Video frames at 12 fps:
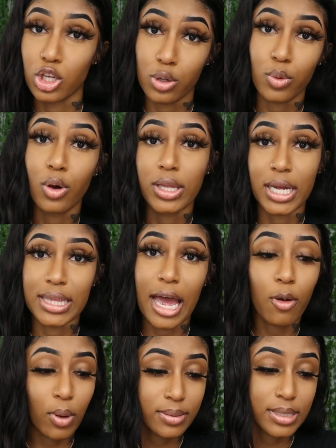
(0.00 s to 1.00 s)
So you go look at
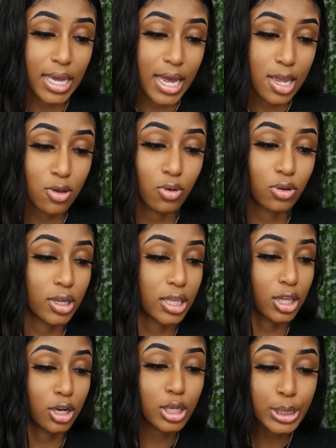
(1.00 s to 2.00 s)
that website, you go look
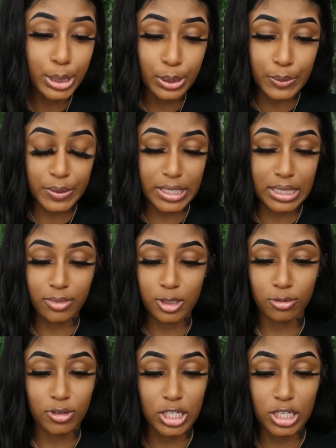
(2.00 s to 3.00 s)
at their clothes, get some
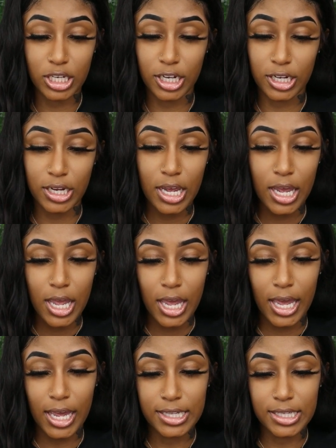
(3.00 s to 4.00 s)
inspiration,
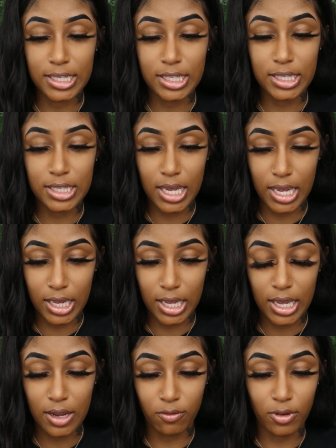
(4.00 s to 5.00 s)
and take
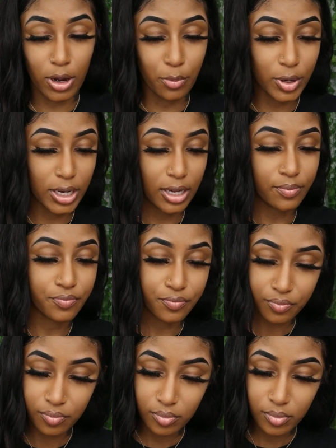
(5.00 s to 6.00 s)
it, run with it,
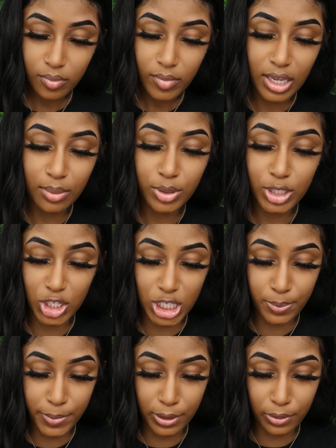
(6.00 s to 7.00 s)
and put your
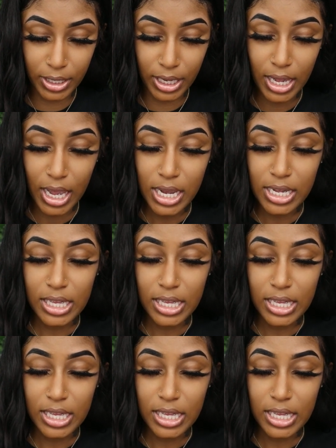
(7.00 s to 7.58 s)
spin on it.